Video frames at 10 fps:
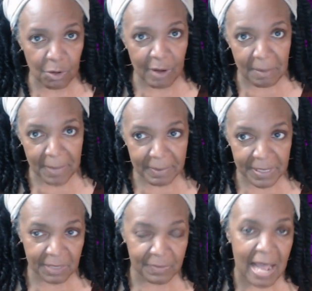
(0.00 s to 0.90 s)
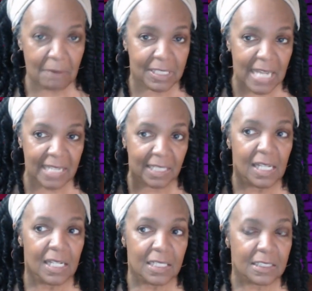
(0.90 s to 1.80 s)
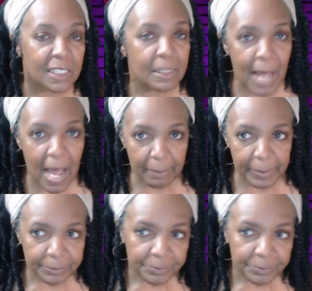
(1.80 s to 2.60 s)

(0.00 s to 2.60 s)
go out by myself, I would kind of club hop.